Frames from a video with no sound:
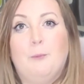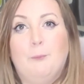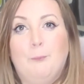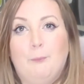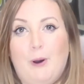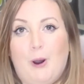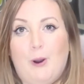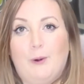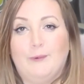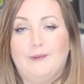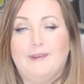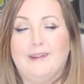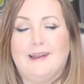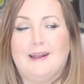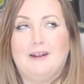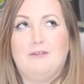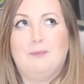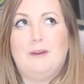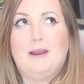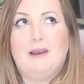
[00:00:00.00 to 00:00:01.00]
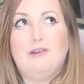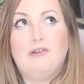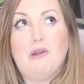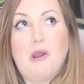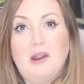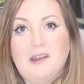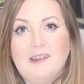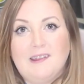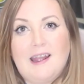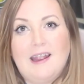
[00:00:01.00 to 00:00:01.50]
unboxed and I've been
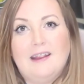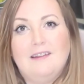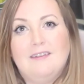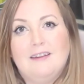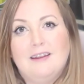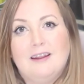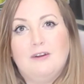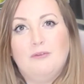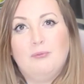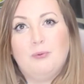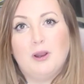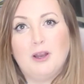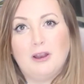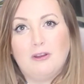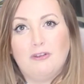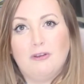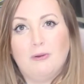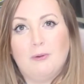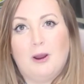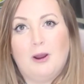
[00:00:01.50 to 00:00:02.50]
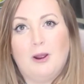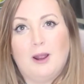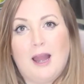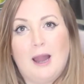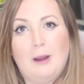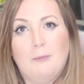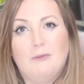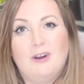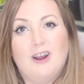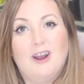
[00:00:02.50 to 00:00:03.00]
so excited and I've wanted to do it on
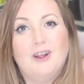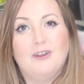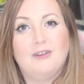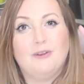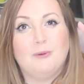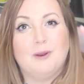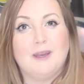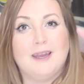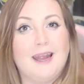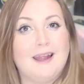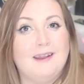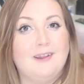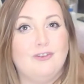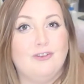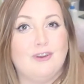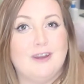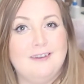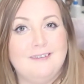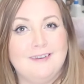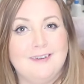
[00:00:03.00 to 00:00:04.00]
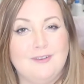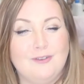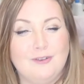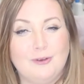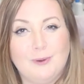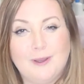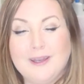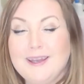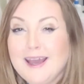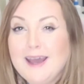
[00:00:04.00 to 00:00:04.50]
camera so we're going to get straight
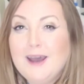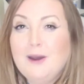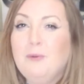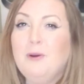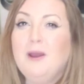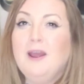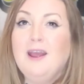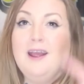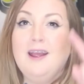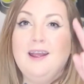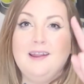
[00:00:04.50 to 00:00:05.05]
into it now.